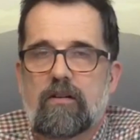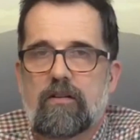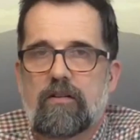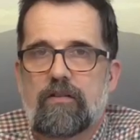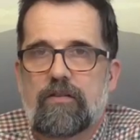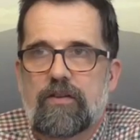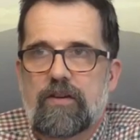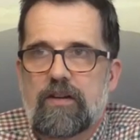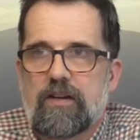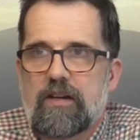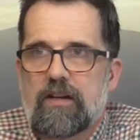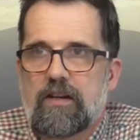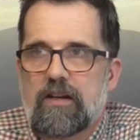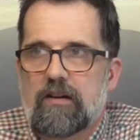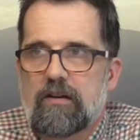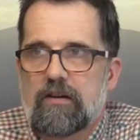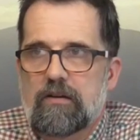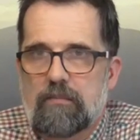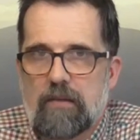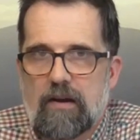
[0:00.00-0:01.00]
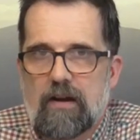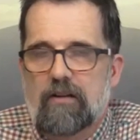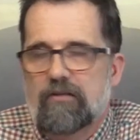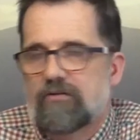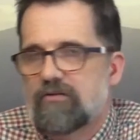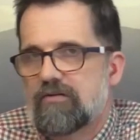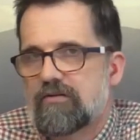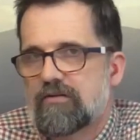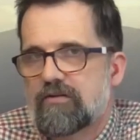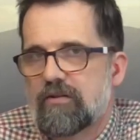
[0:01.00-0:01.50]
the
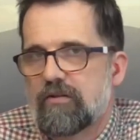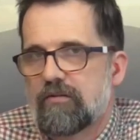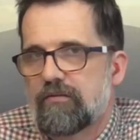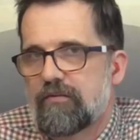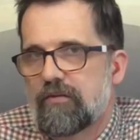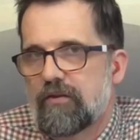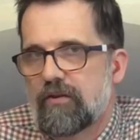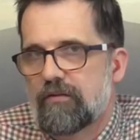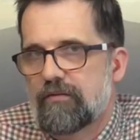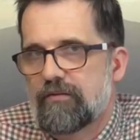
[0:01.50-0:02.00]
emergence of